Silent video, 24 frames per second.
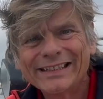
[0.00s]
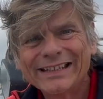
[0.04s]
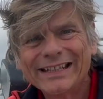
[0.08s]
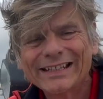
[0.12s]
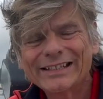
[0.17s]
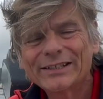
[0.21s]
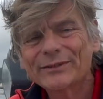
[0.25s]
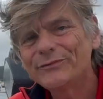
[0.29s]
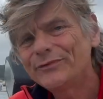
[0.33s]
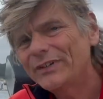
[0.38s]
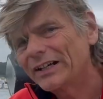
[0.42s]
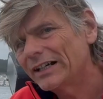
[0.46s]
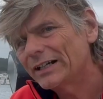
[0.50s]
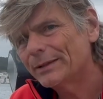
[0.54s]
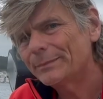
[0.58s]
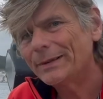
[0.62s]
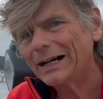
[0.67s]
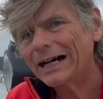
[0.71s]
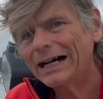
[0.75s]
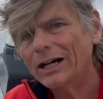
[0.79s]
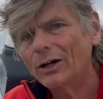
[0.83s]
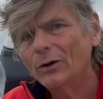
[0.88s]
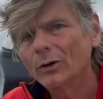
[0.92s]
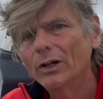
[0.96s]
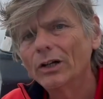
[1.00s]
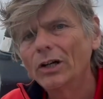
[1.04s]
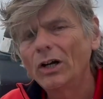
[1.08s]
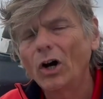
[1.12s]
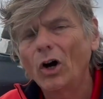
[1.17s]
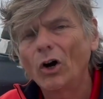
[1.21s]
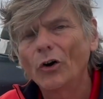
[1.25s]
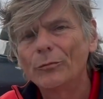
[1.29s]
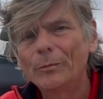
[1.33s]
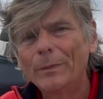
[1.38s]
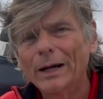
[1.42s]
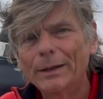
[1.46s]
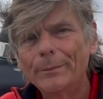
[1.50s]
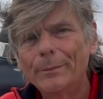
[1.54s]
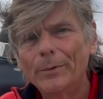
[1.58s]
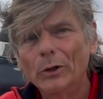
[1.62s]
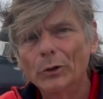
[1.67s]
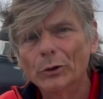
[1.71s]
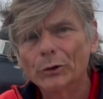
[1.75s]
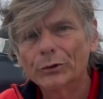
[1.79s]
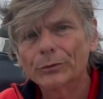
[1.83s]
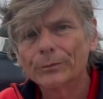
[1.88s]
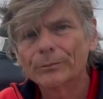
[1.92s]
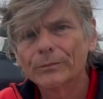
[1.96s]
at the very bow of my
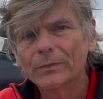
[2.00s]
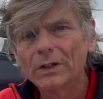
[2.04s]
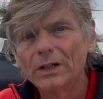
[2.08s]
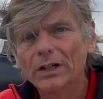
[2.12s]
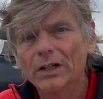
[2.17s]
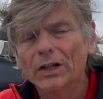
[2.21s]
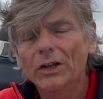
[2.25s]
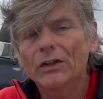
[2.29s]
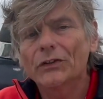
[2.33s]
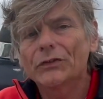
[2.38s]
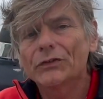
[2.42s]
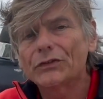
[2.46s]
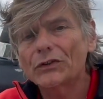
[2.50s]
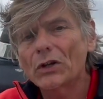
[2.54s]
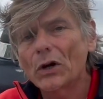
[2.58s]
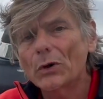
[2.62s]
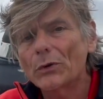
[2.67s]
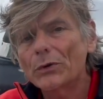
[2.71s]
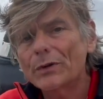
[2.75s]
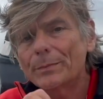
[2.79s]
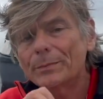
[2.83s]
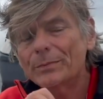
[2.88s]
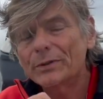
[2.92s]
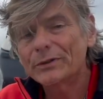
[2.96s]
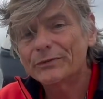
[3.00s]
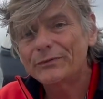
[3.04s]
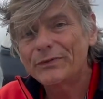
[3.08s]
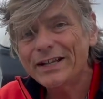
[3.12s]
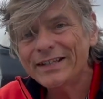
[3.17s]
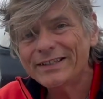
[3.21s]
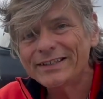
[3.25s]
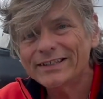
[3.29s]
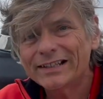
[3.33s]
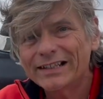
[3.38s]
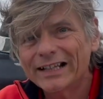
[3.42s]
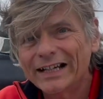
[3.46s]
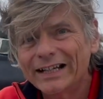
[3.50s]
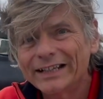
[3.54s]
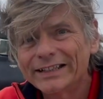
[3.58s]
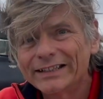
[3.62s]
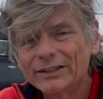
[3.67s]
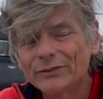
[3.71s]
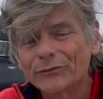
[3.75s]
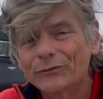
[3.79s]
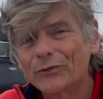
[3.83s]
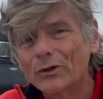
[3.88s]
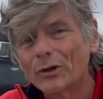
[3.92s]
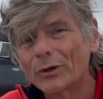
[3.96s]
boat. So the preventer line
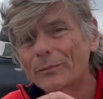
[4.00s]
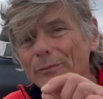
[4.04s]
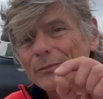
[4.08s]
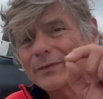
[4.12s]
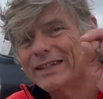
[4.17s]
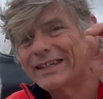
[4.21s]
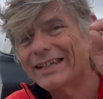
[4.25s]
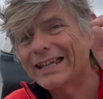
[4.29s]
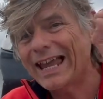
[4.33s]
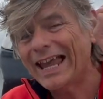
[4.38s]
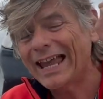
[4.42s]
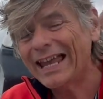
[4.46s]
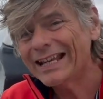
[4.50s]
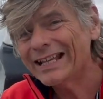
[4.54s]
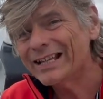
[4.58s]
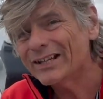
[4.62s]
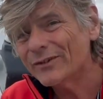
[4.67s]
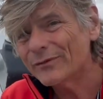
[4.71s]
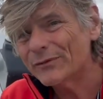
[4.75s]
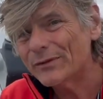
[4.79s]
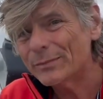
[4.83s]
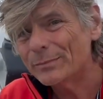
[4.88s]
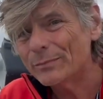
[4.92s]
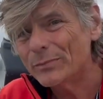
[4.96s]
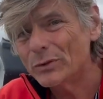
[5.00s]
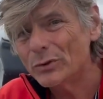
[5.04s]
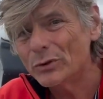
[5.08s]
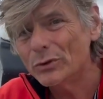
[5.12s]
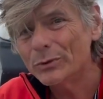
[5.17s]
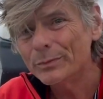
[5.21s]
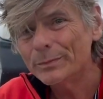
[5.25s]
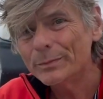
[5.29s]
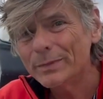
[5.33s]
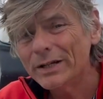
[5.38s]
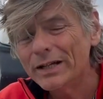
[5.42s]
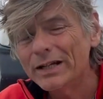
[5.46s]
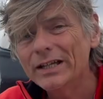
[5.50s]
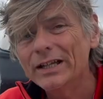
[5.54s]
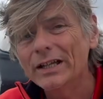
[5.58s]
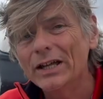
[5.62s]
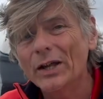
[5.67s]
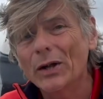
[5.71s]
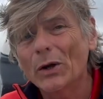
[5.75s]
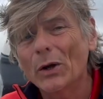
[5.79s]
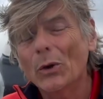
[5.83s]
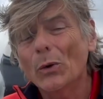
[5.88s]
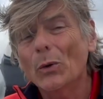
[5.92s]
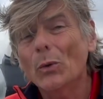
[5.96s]
from the end of the boom,
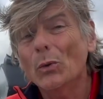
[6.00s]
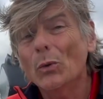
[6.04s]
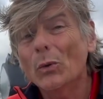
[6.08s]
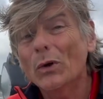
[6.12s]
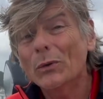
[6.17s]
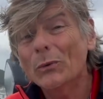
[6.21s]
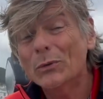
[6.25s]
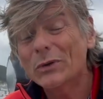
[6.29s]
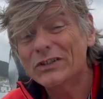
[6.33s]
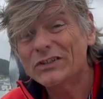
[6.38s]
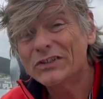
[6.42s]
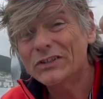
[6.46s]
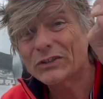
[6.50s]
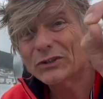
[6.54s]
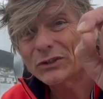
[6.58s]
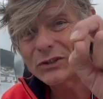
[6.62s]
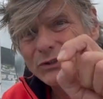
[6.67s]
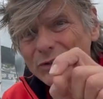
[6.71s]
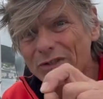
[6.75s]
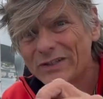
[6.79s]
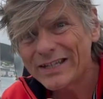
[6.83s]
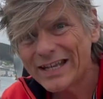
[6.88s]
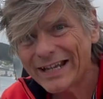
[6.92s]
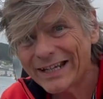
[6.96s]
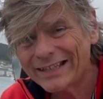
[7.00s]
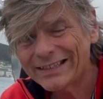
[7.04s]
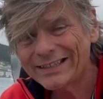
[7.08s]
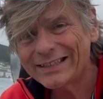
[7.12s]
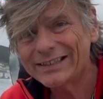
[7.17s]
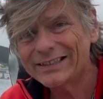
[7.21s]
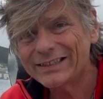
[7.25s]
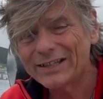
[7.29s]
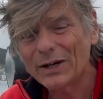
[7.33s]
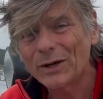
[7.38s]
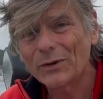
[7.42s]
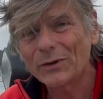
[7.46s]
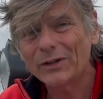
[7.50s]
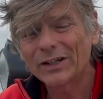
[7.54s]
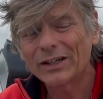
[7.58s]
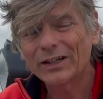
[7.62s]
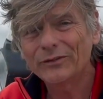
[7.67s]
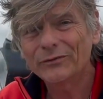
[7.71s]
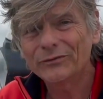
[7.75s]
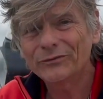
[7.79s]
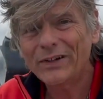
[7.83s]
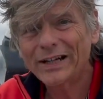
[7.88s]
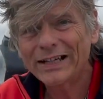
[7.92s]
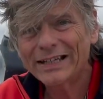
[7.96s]
which is connected
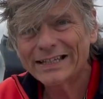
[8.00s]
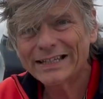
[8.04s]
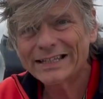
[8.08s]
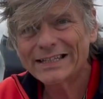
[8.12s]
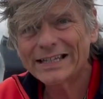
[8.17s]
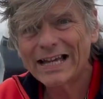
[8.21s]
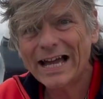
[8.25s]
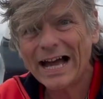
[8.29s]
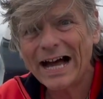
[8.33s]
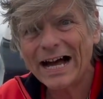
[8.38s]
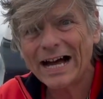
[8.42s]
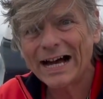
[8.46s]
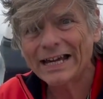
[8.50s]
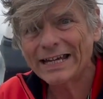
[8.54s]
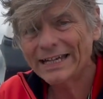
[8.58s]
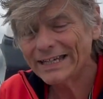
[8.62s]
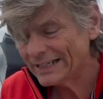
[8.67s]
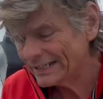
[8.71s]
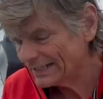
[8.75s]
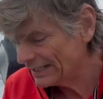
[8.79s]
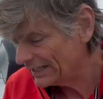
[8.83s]
via the eye